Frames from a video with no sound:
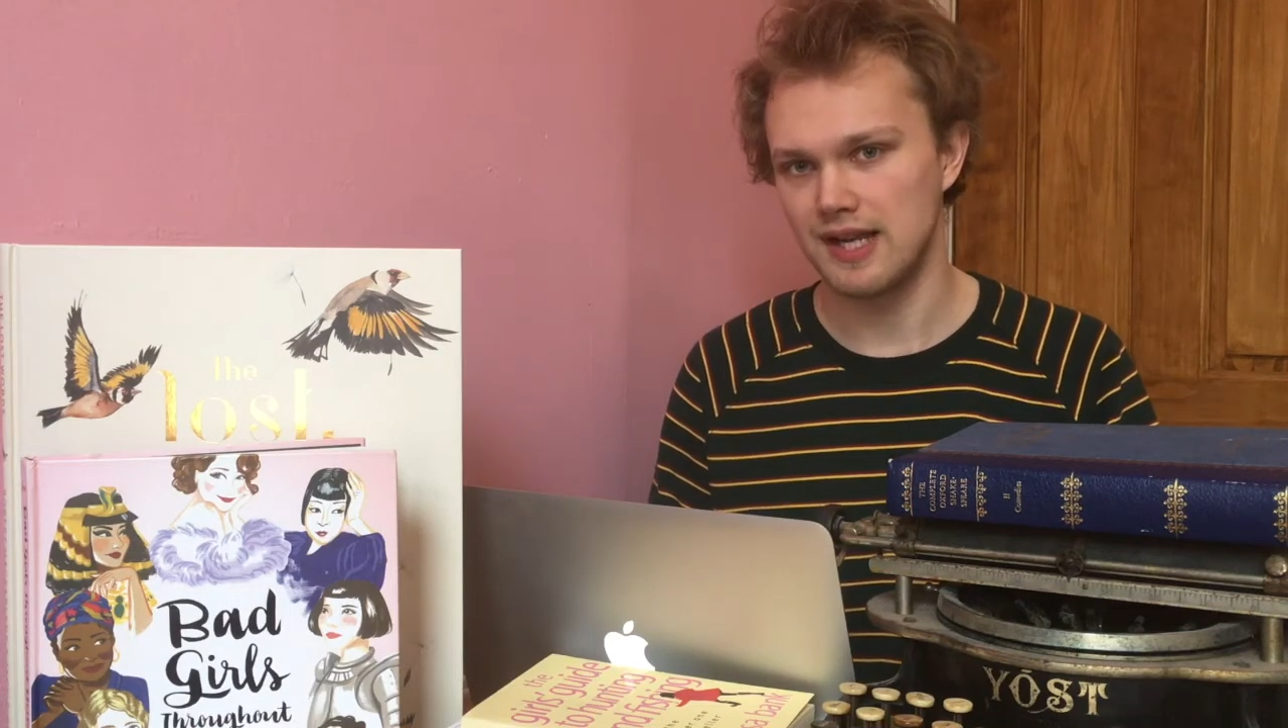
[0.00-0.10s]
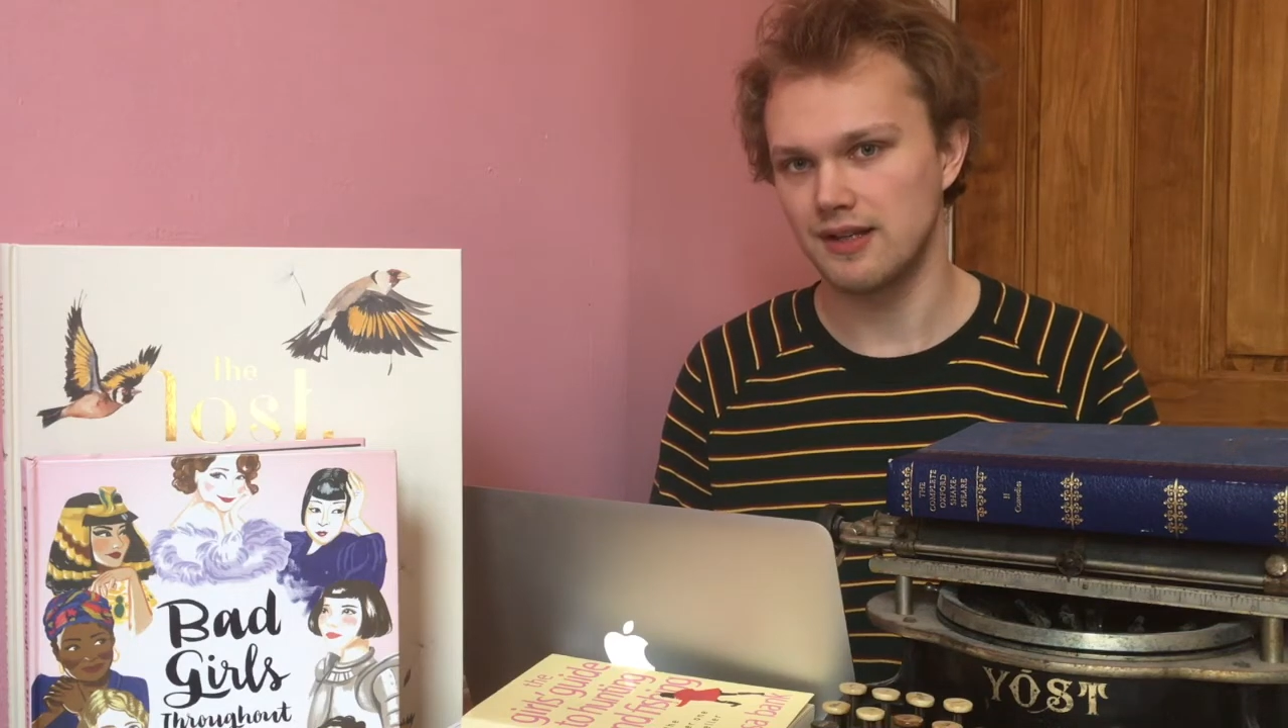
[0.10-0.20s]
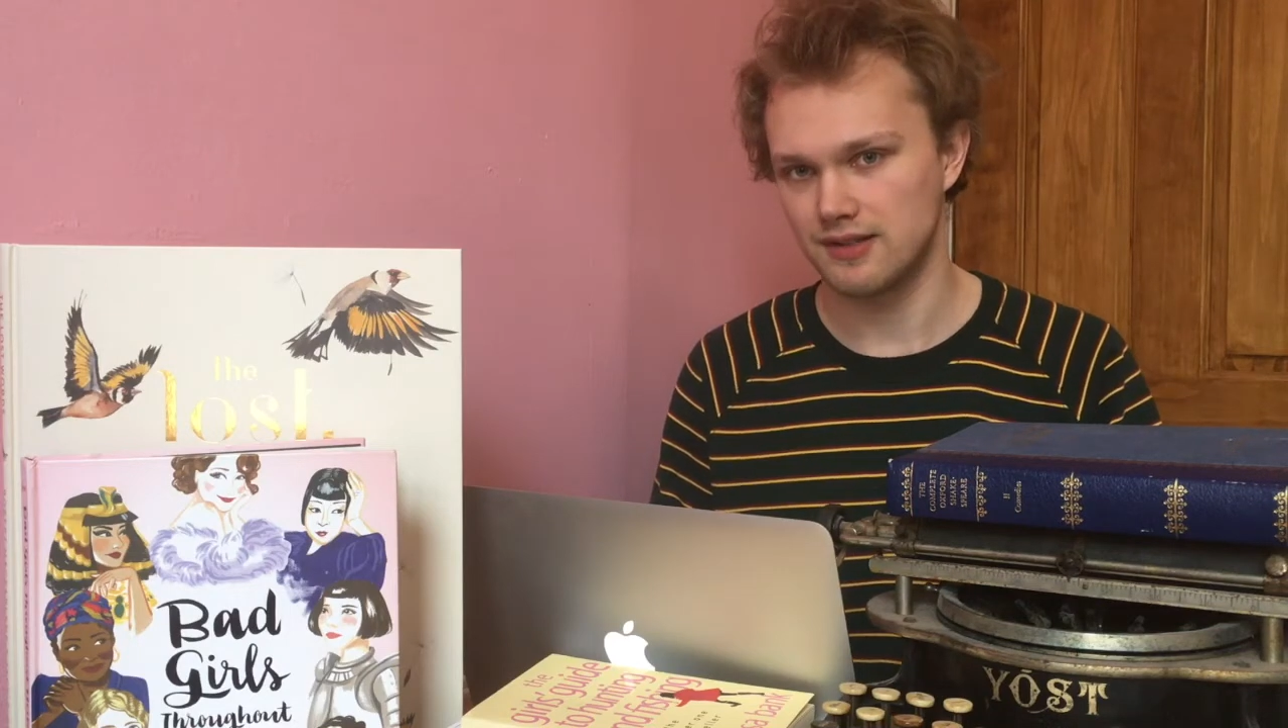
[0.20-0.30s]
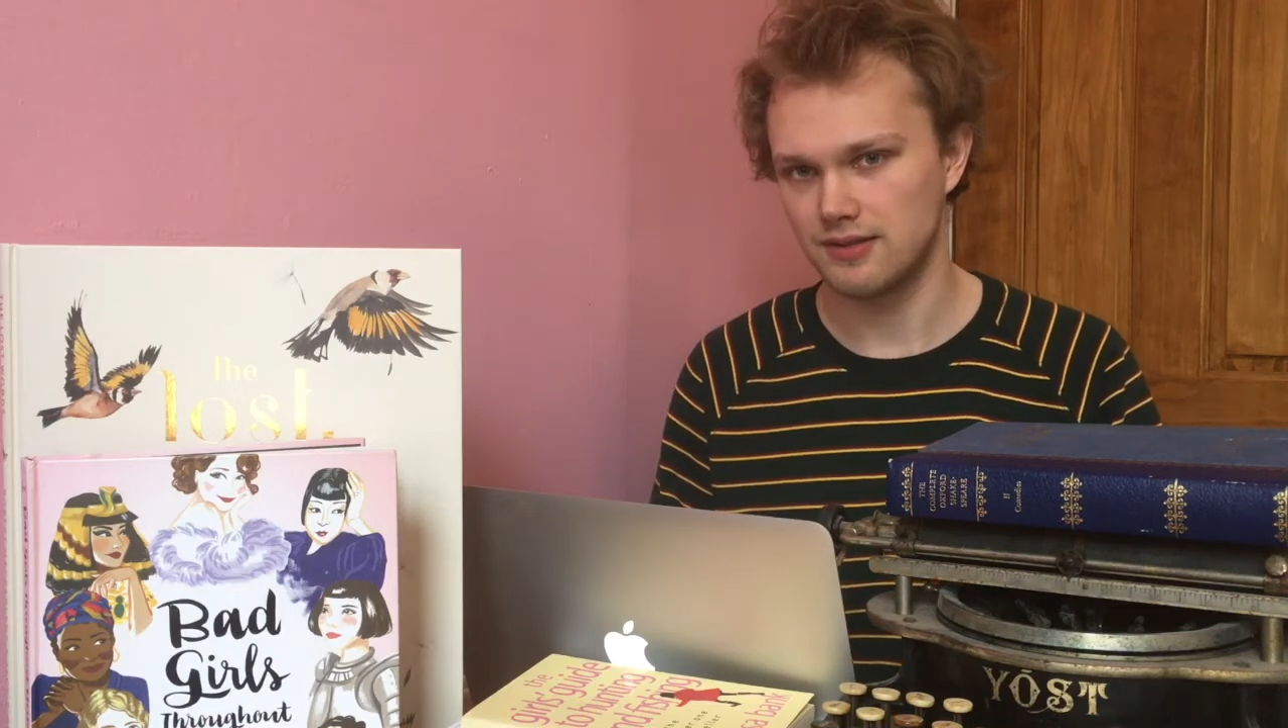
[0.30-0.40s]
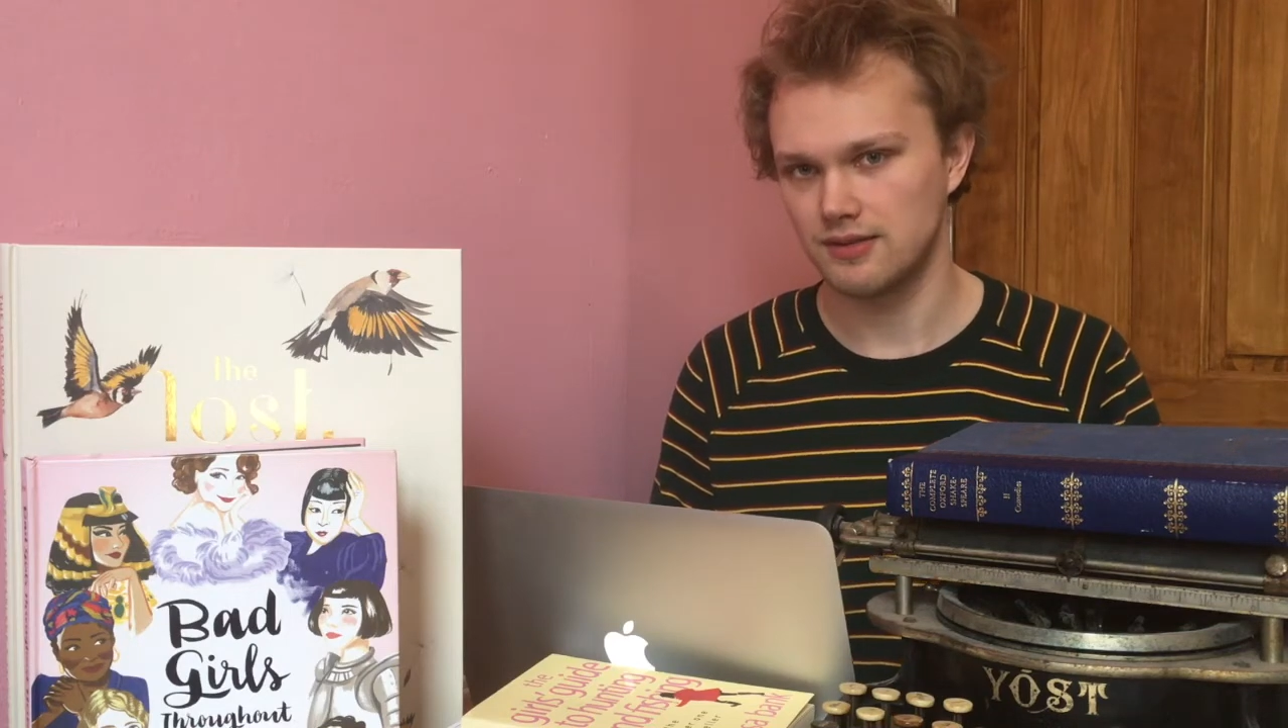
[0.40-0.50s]

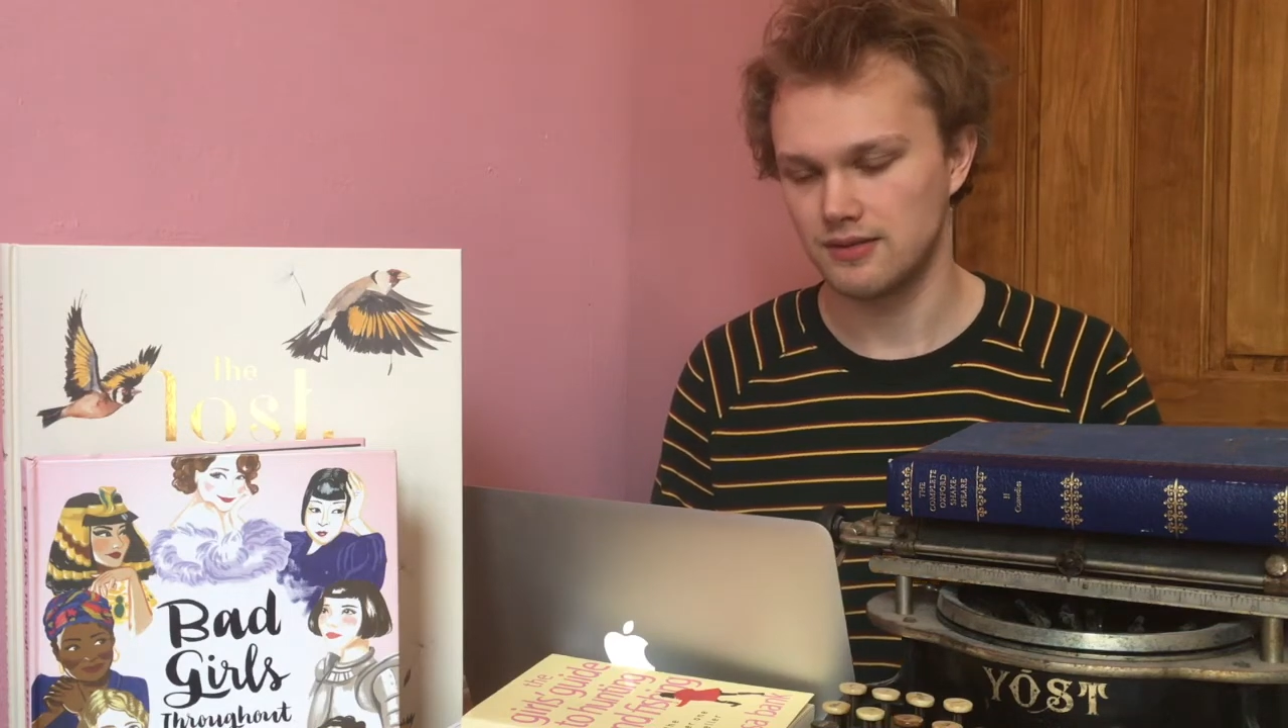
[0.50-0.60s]
next.